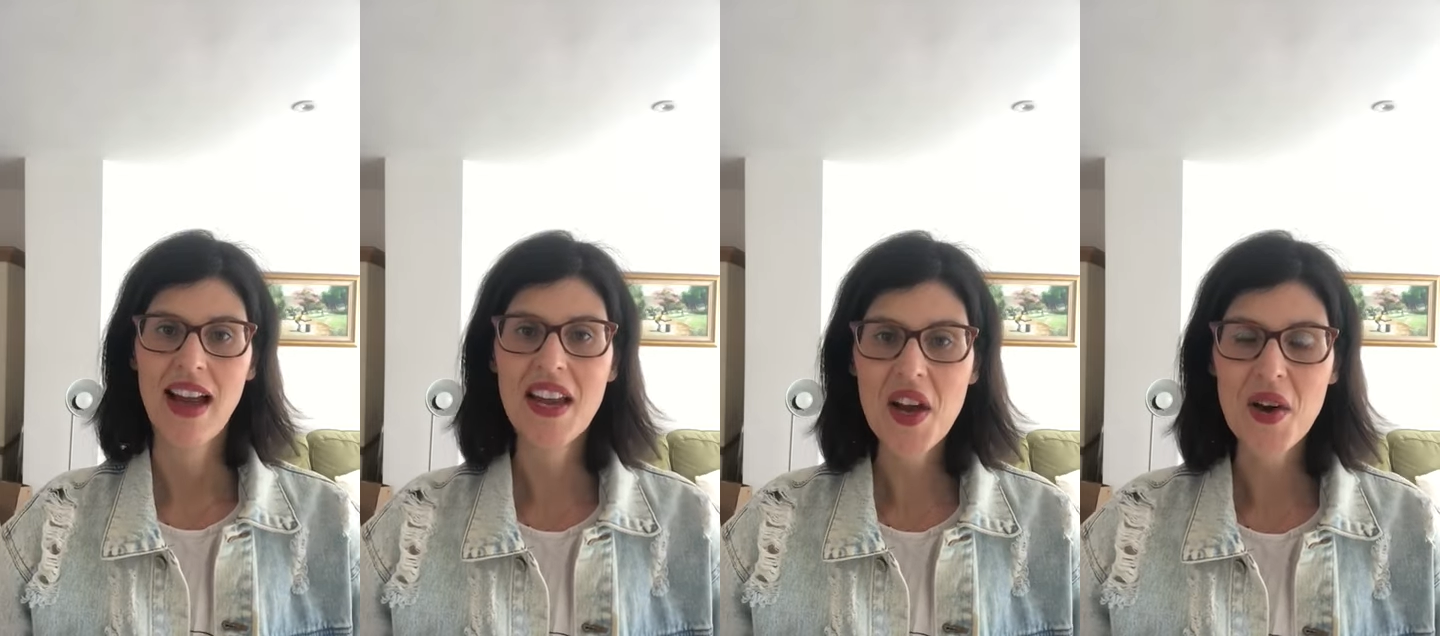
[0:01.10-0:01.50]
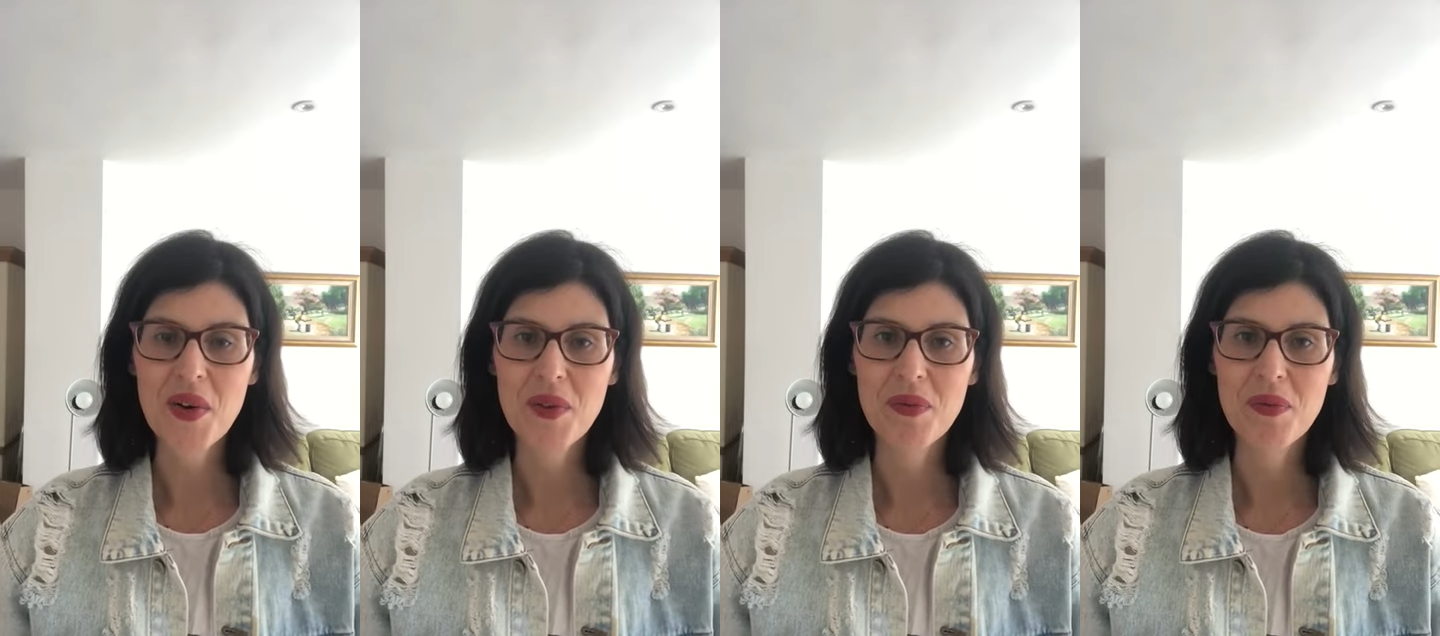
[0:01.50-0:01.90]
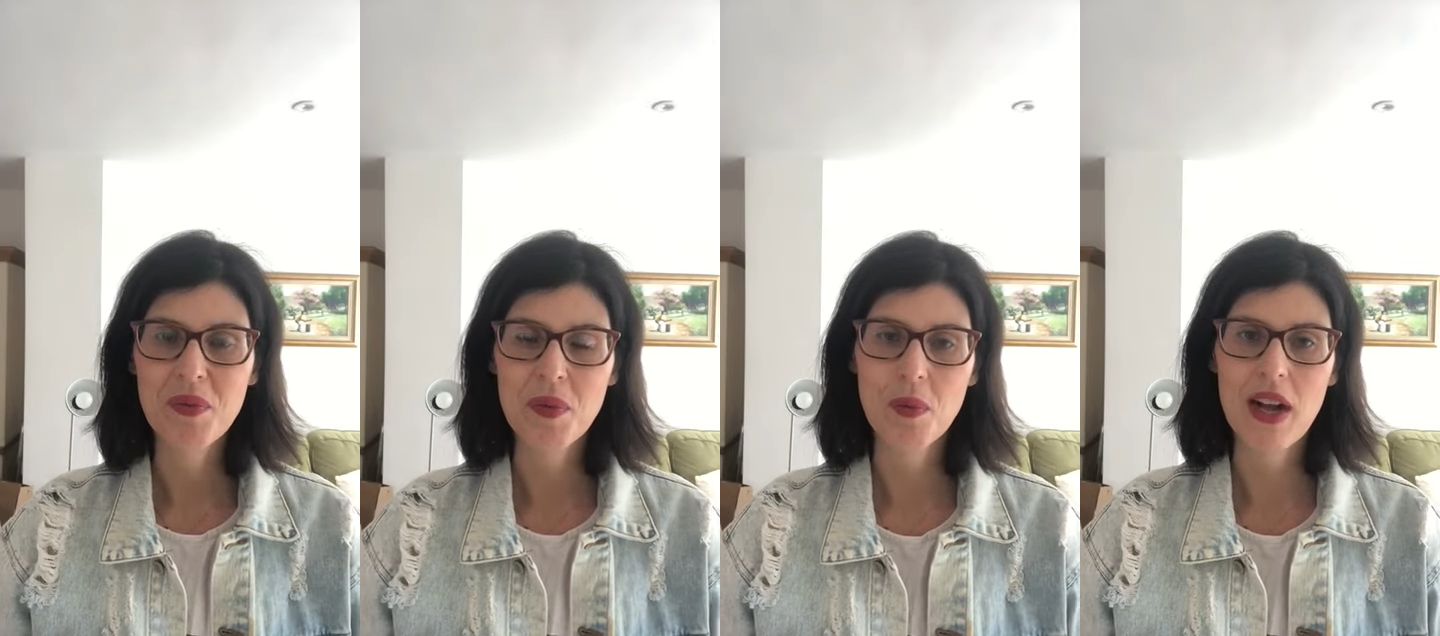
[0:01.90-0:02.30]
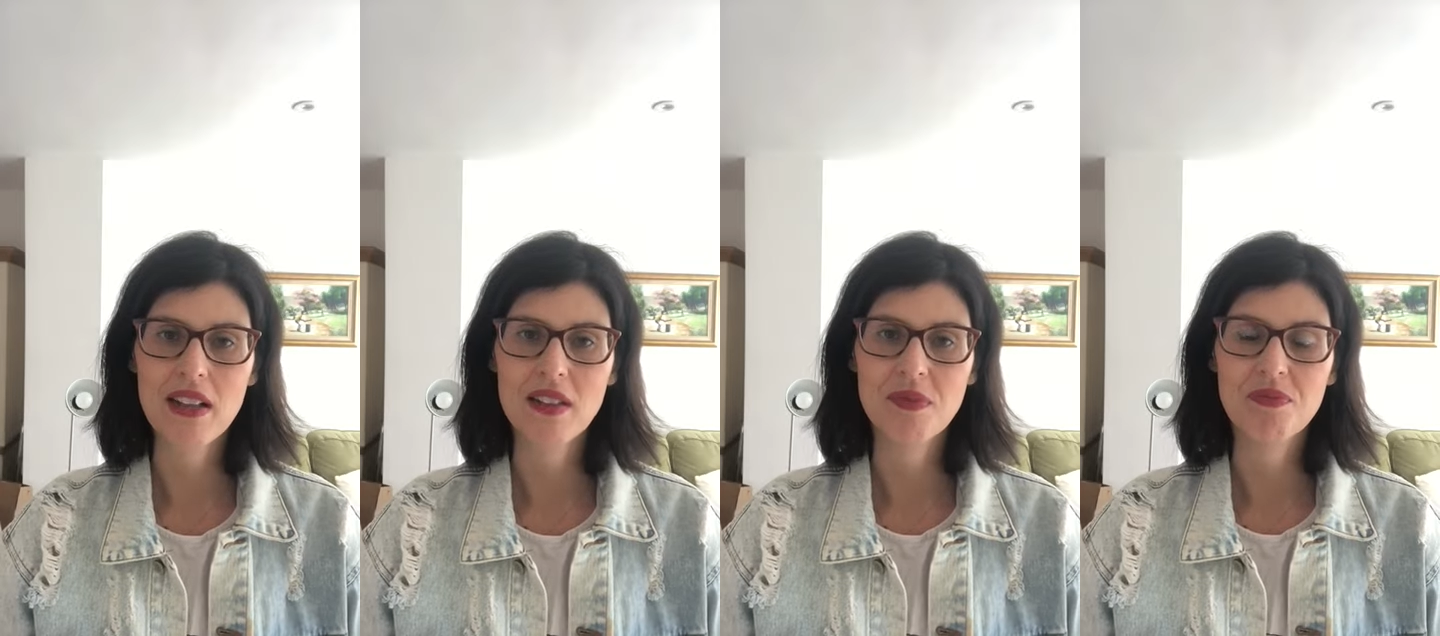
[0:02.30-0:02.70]
Hello.
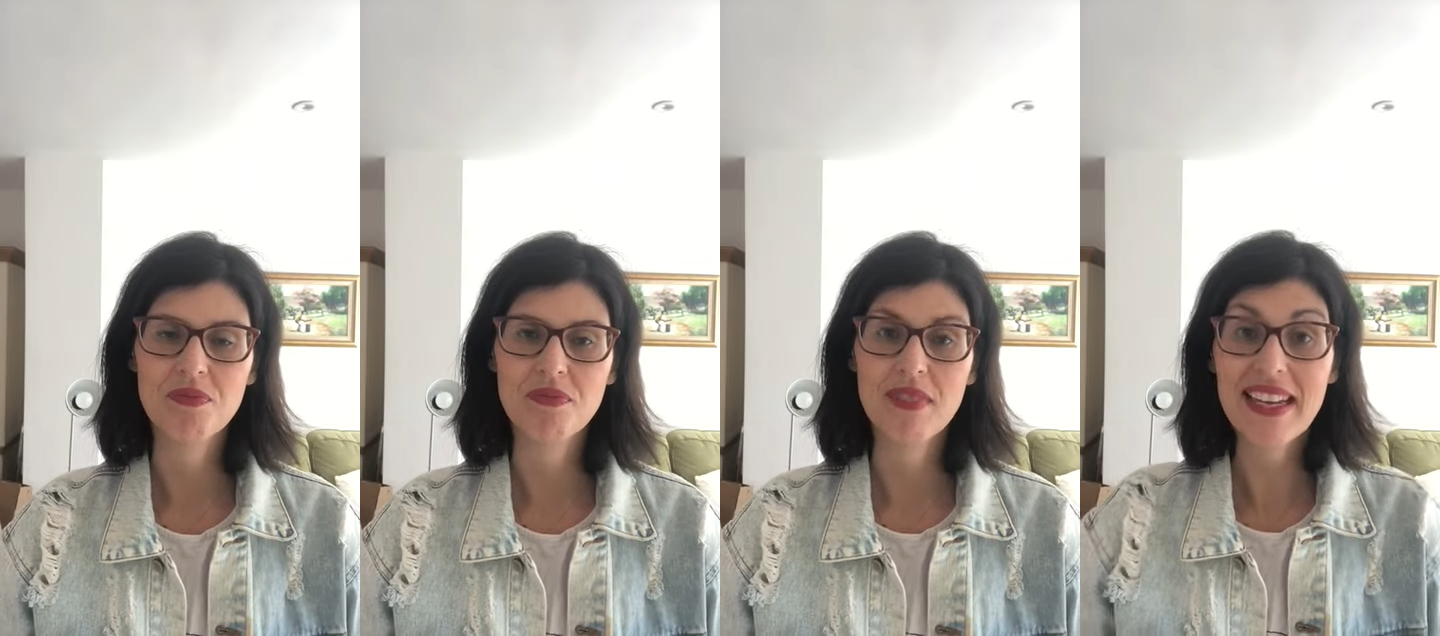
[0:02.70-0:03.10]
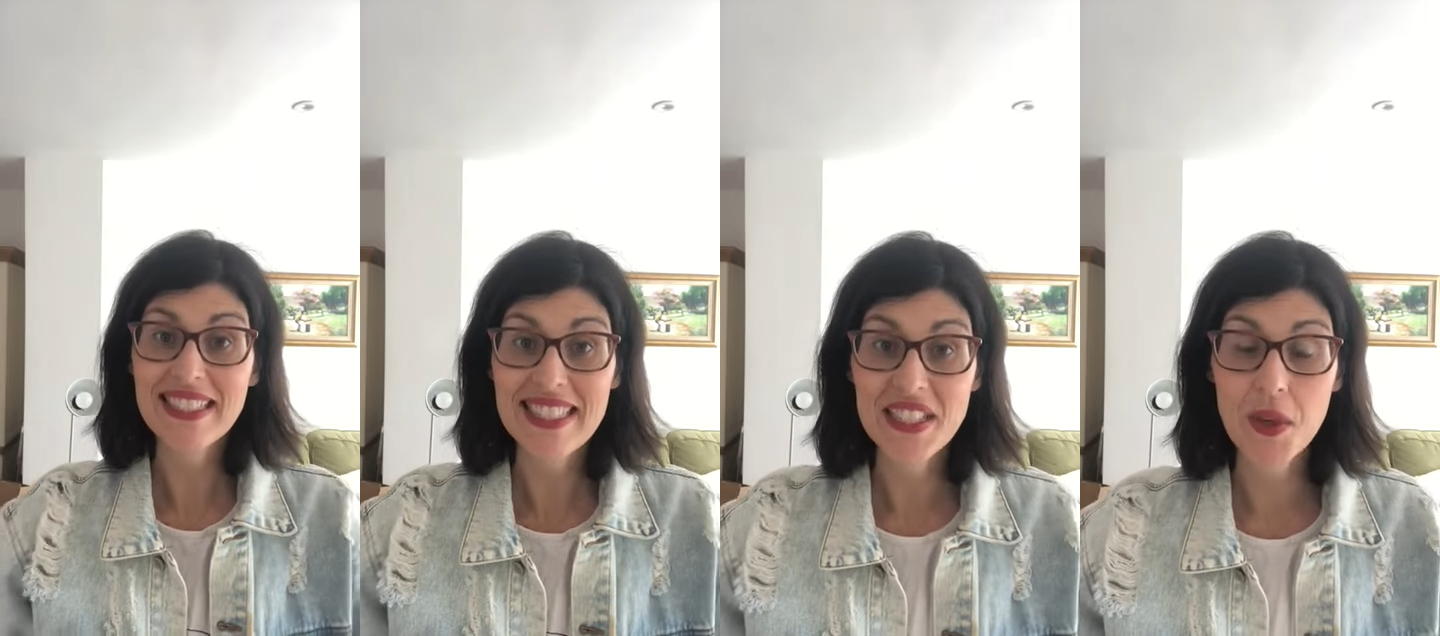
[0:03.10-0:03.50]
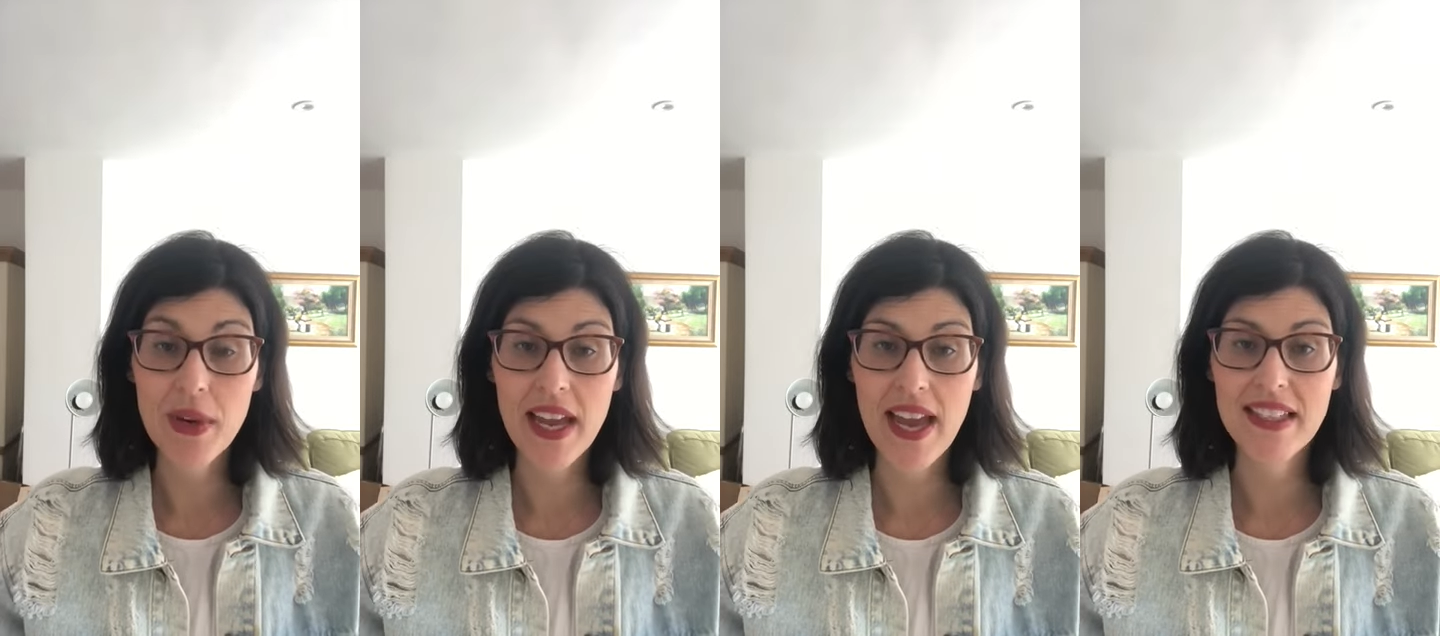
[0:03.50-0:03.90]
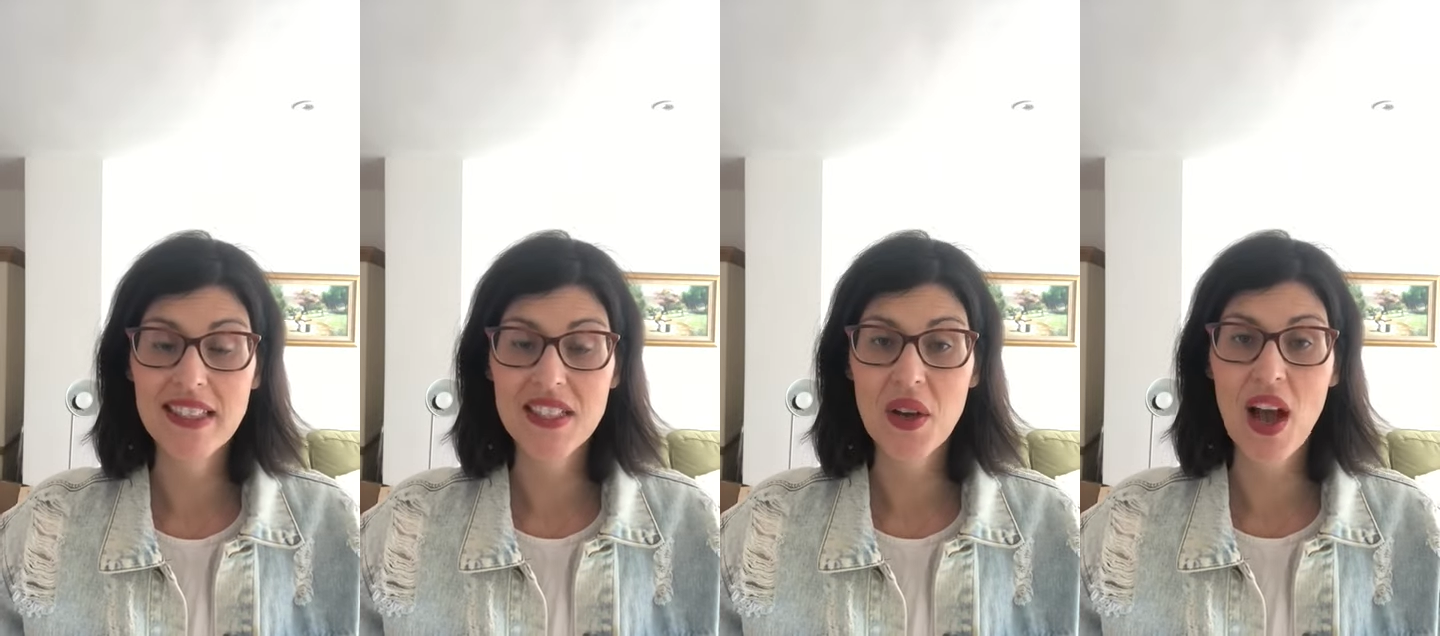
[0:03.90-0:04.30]
Well, it's Easter
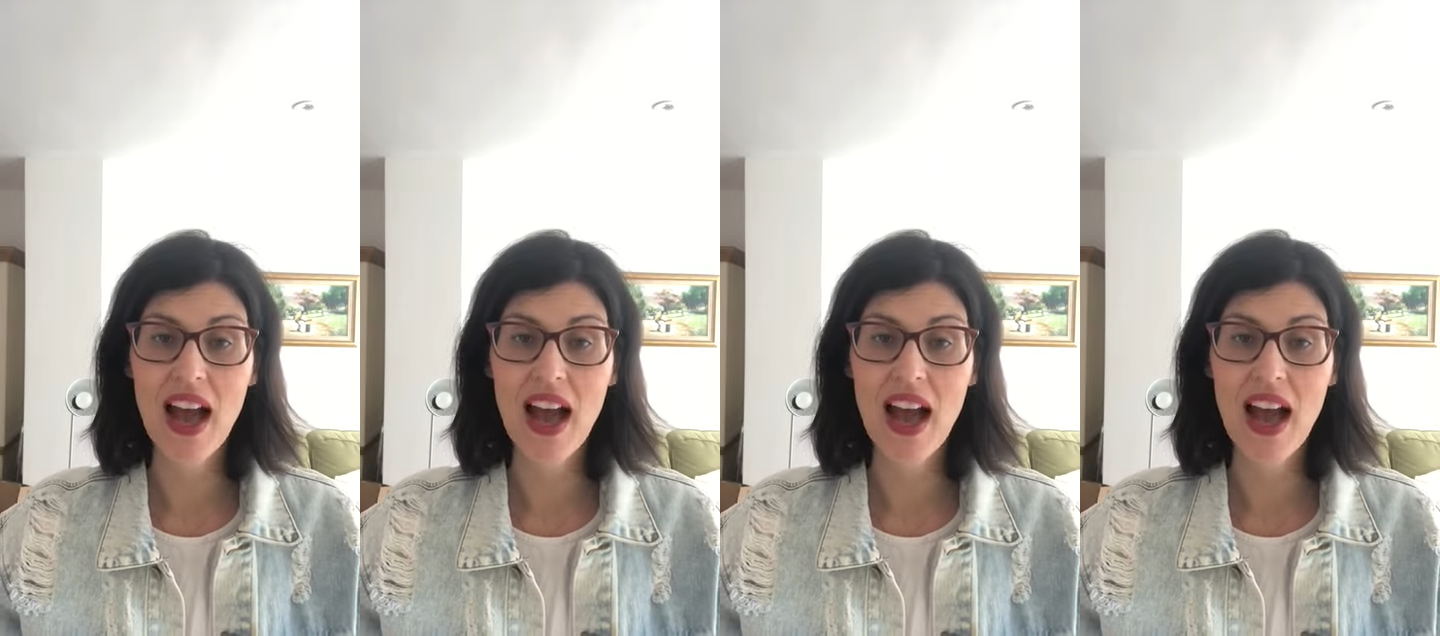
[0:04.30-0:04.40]
weekend,